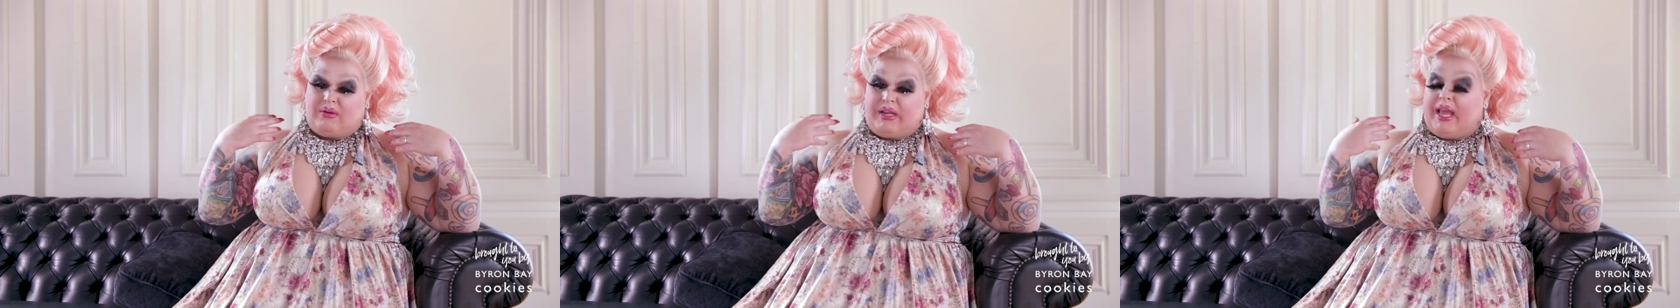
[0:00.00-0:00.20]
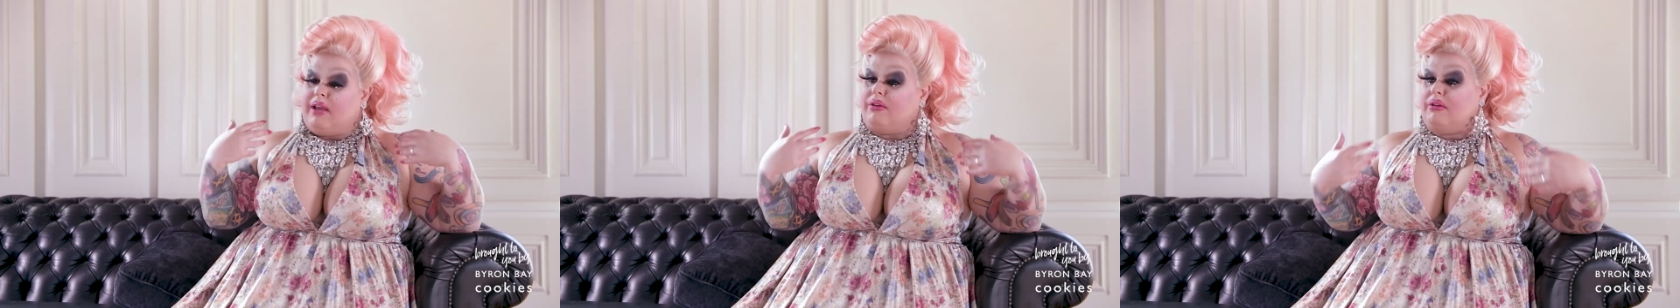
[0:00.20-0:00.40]
on
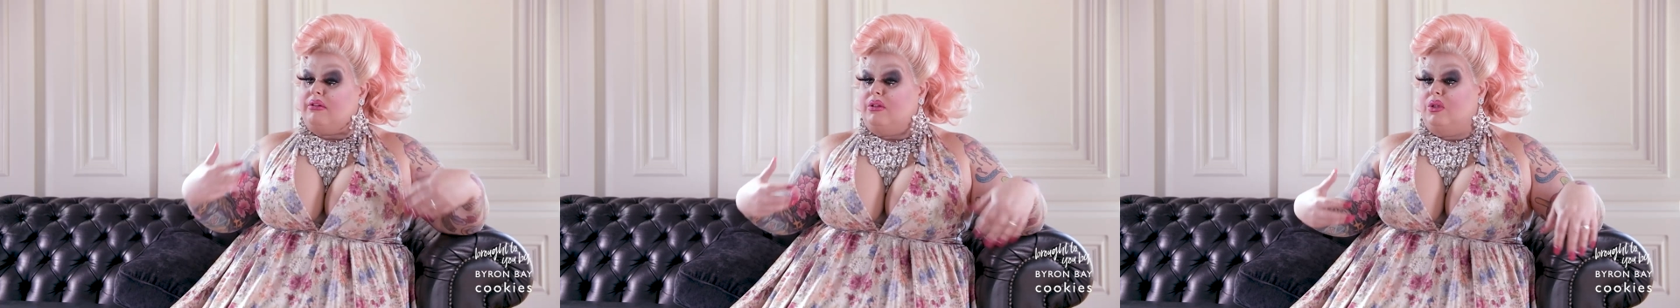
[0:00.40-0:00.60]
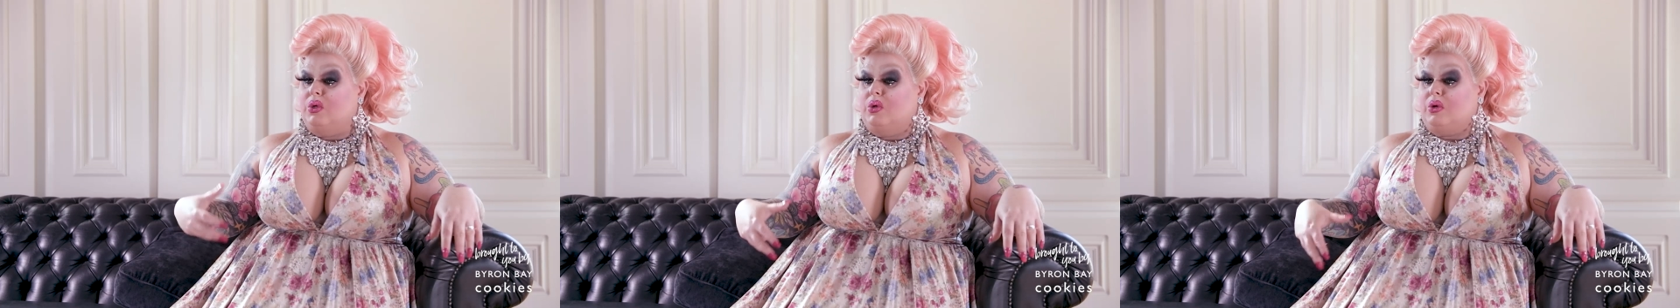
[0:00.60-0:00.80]
how you
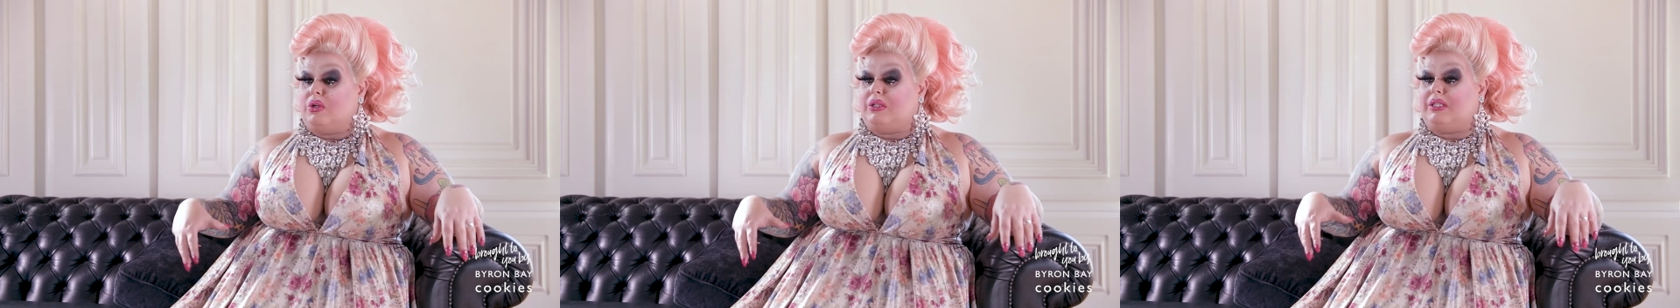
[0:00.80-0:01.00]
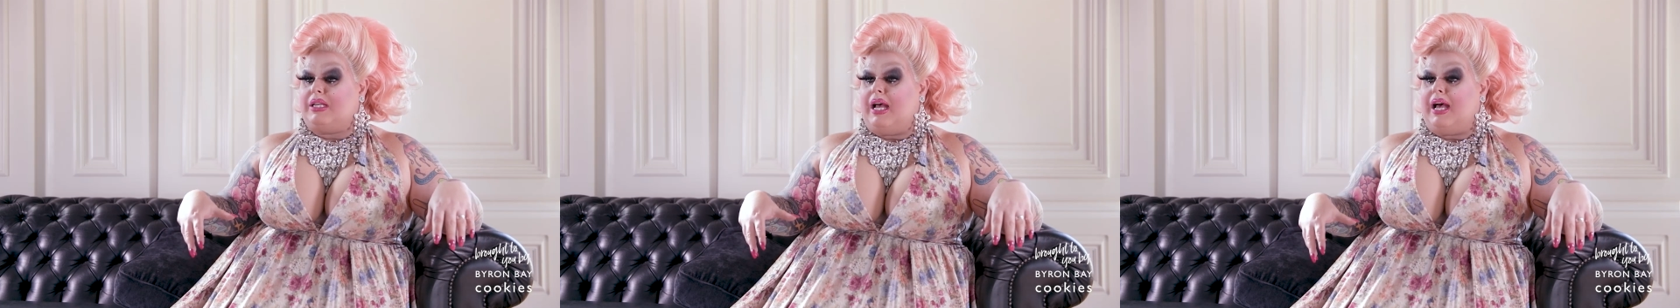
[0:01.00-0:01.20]

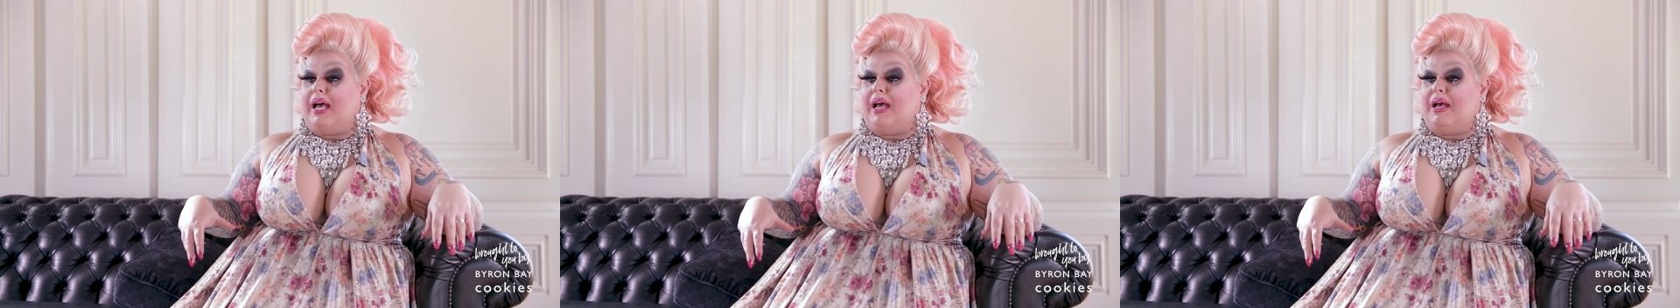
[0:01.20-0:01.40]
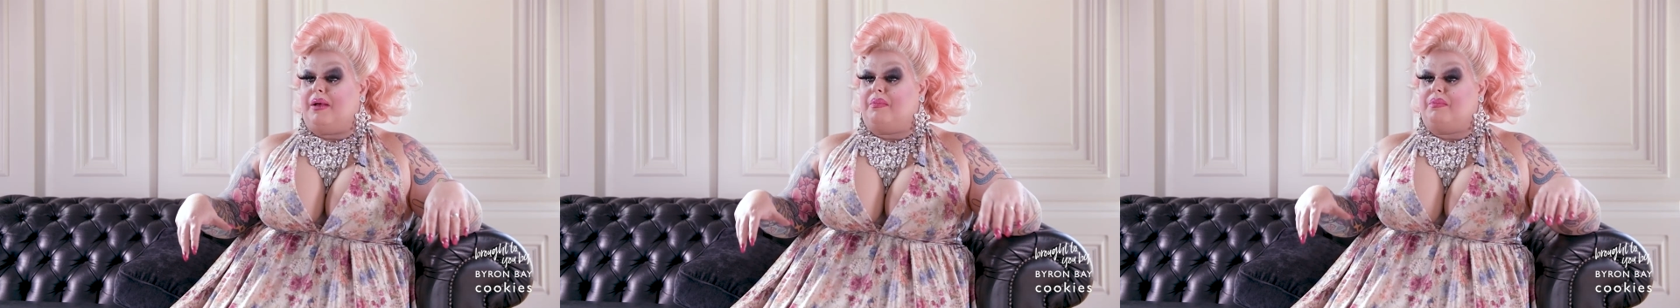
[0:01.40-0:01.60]
looked,
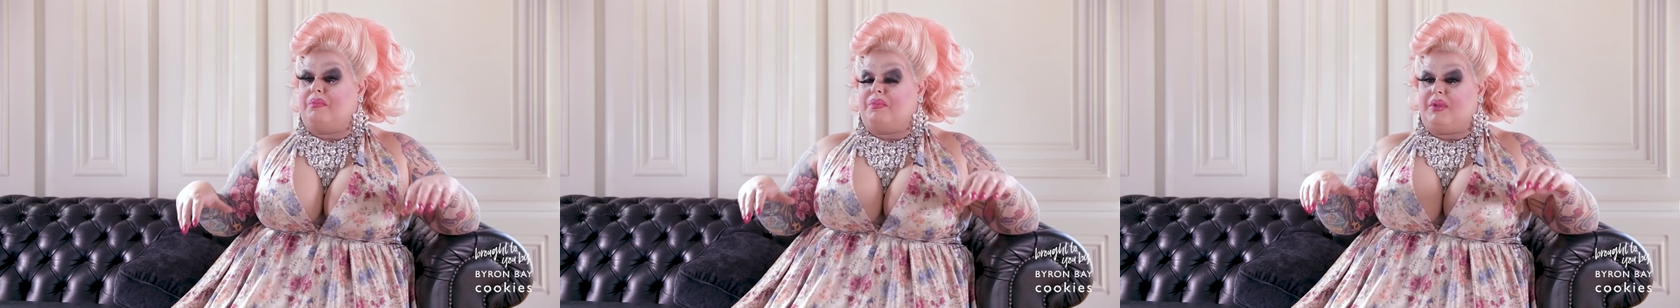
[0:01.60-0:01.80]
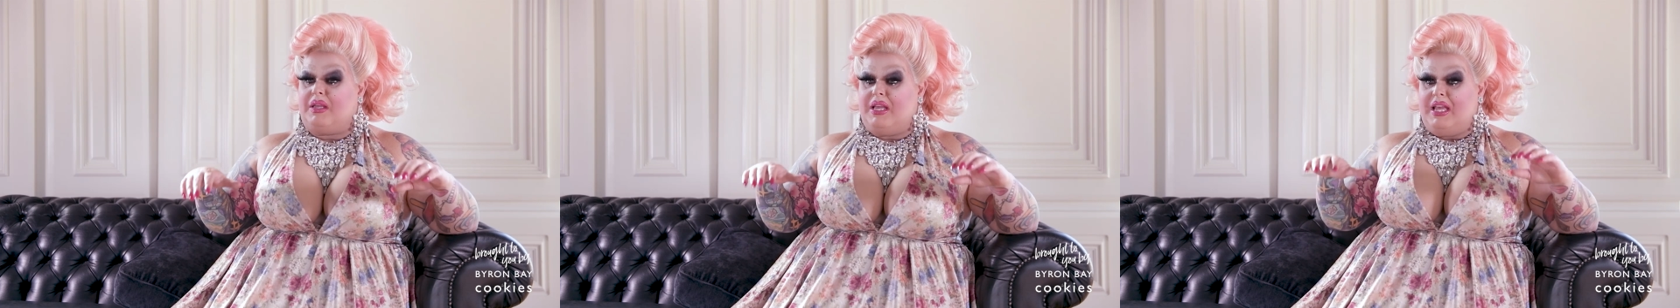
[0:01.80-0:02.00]

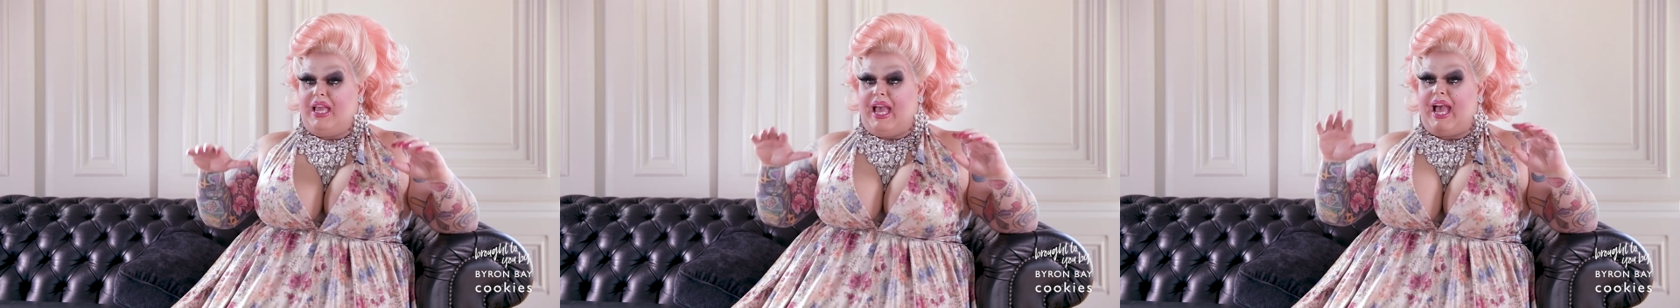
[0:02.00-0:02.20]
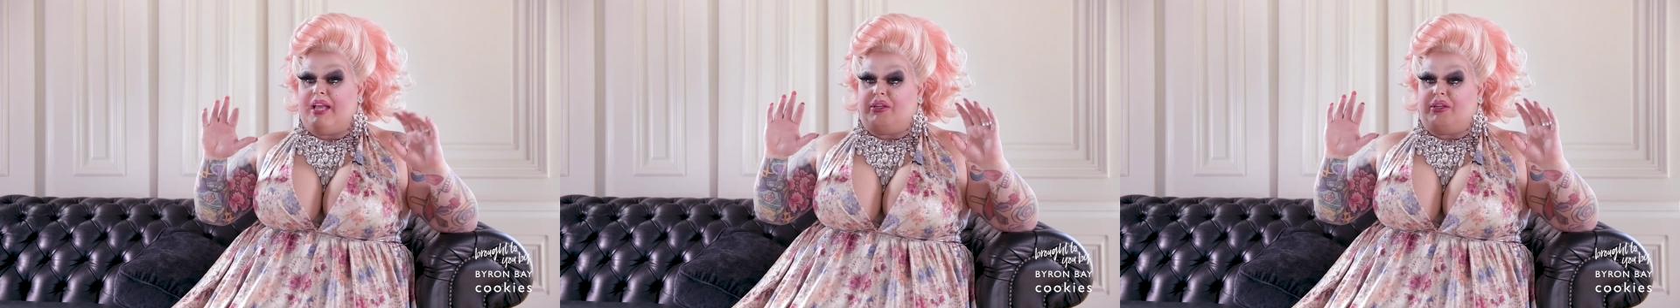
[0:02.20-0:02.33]
how